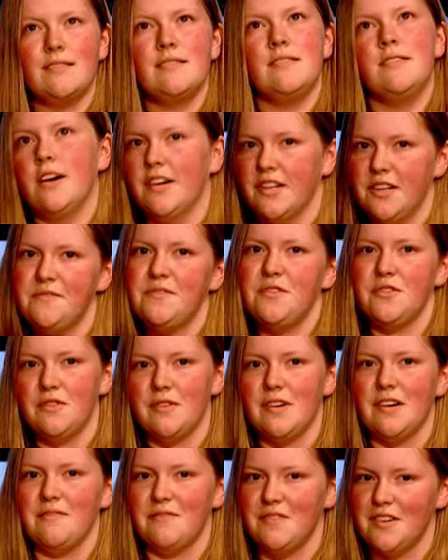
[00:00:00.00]
none of
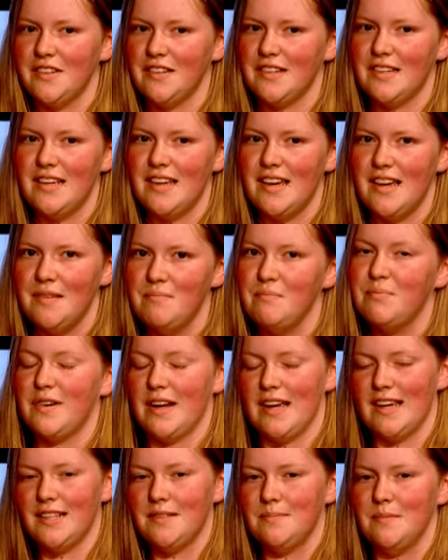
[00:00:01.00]
you have really
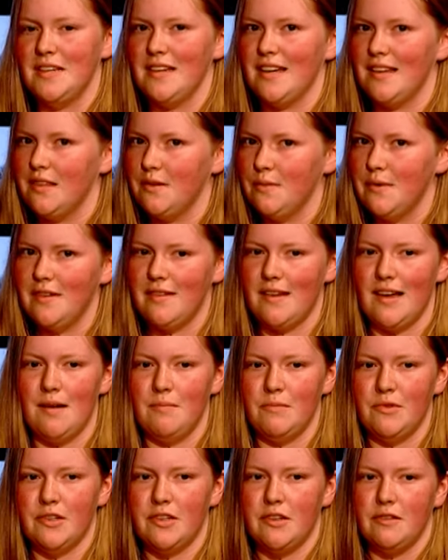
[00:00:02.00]
impressed me in the way that
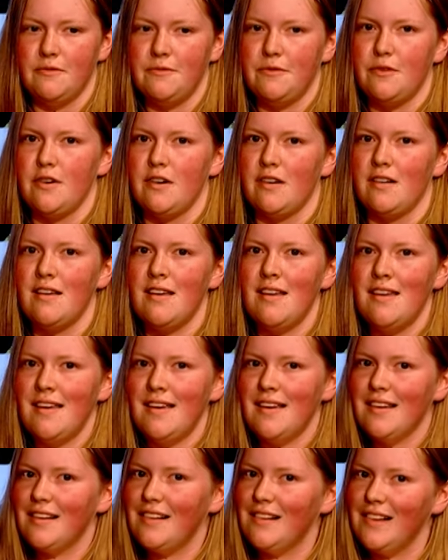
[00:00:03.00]
I'm looking for.
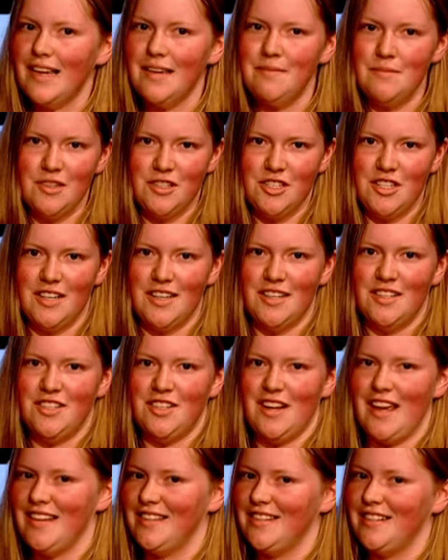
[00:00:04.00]
Climate change
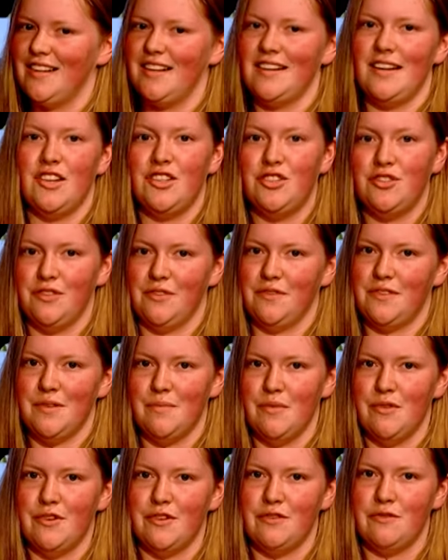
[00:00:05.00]
isn't an issue of
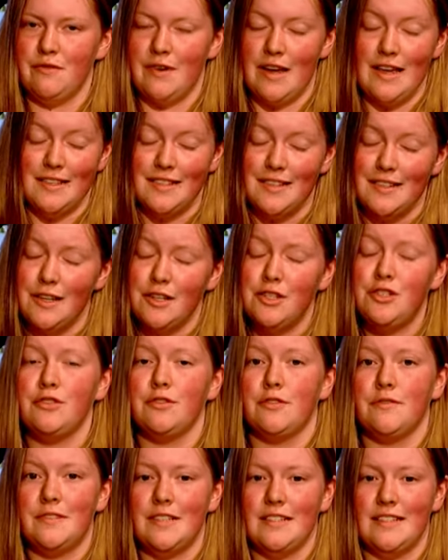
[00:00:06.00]
tomorrow, it's an issue
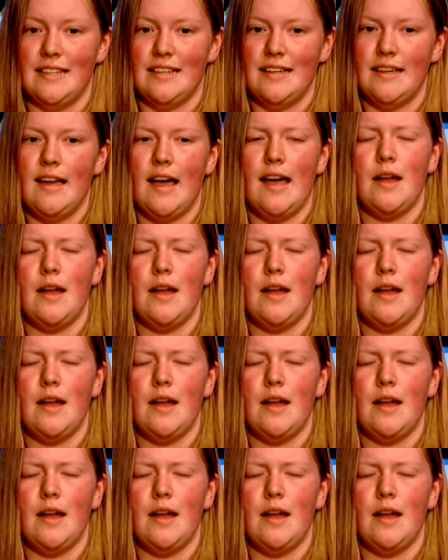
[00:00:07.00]
of today.